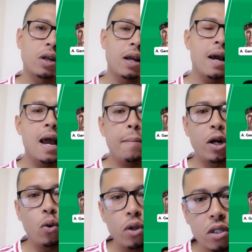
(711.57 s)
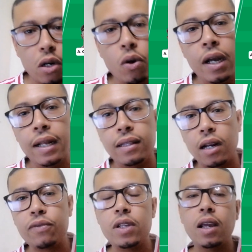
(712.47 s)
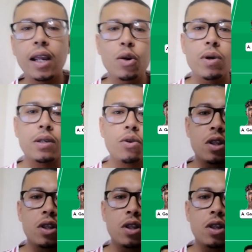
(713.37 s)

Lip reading: say, but also drifting inwards